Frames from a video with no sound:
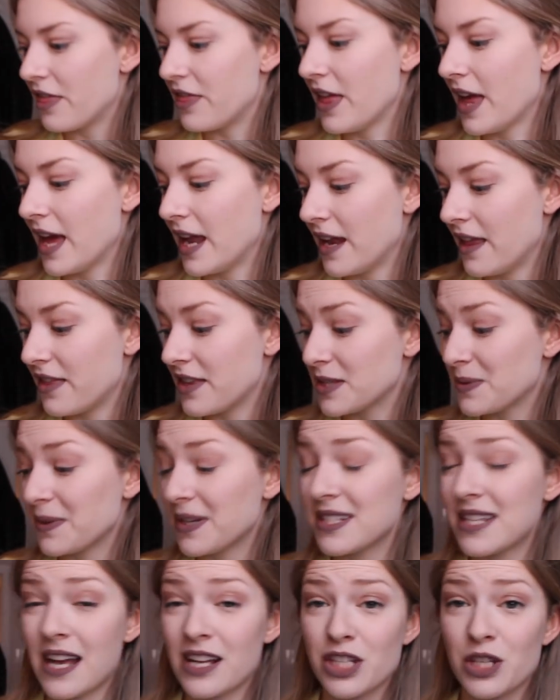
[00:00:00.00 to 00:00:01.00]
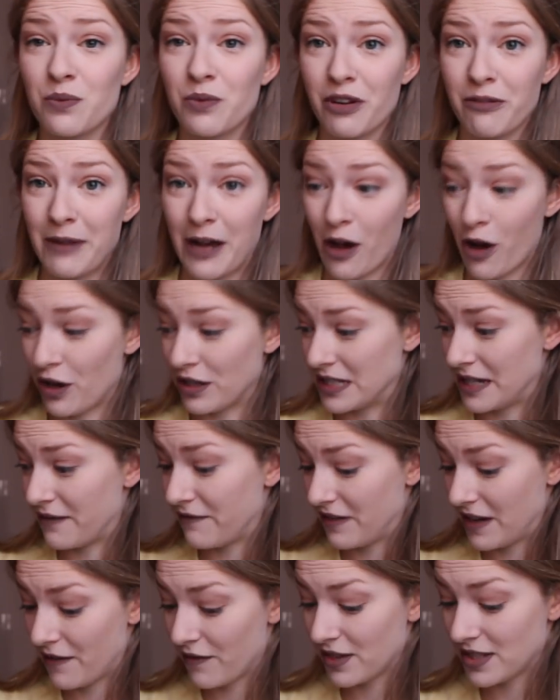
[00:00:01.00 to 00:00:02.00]
Then this one is actually one of my
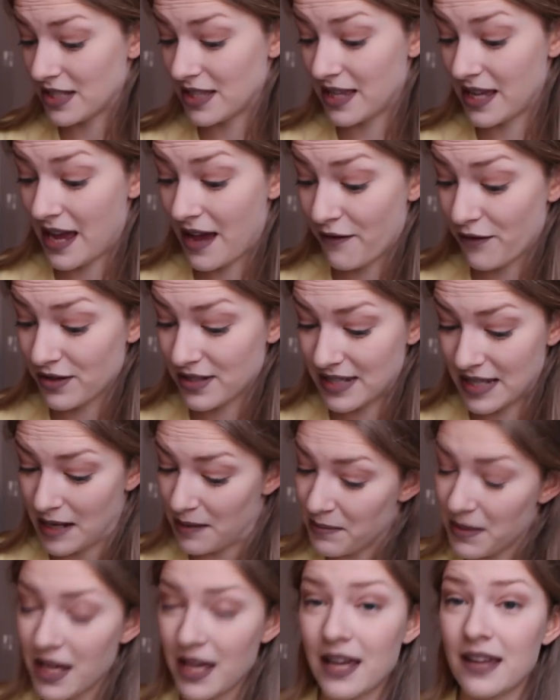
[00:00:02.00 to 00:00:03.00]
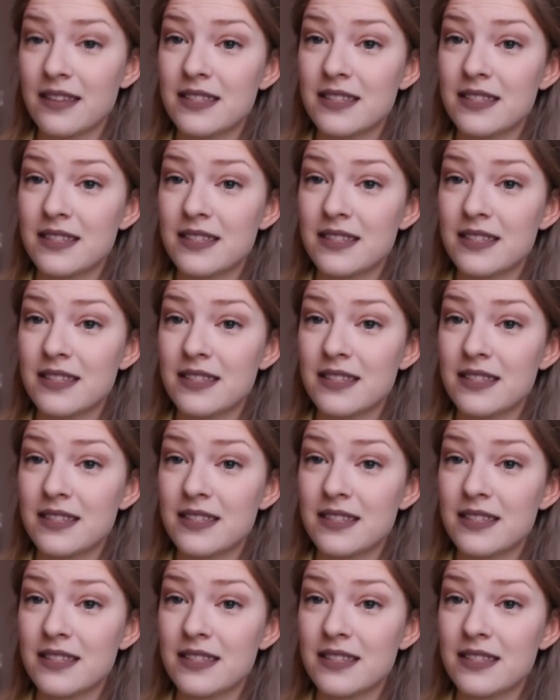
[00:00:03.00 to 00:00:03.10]
all-time favorites that they ever sent me.